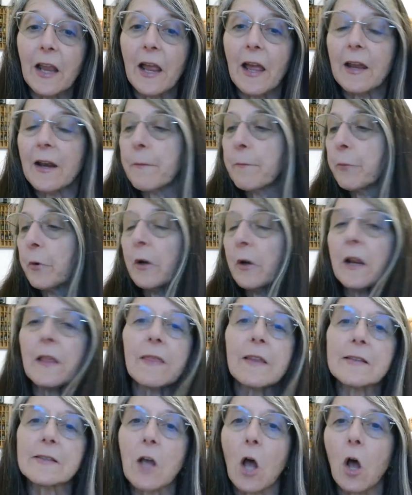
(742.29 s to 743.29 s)
and I'm putting
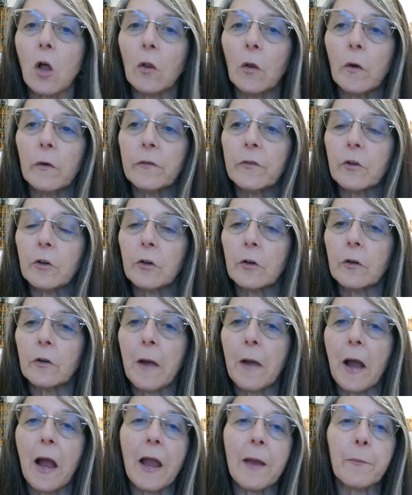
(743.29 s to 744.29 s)
this all over
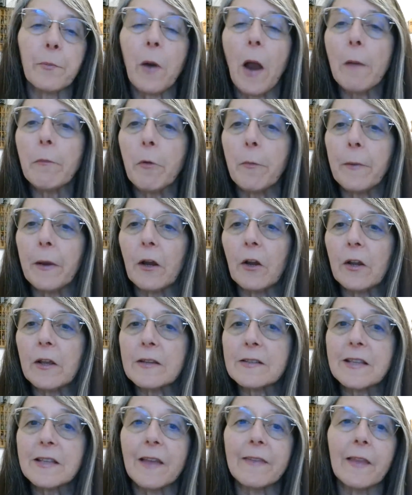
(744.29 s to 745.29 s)
my problem
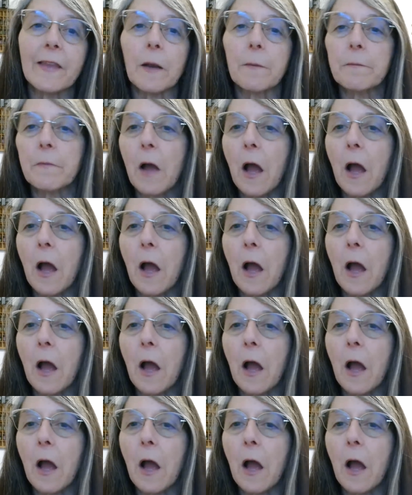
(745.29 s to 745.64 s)
areas and then I'm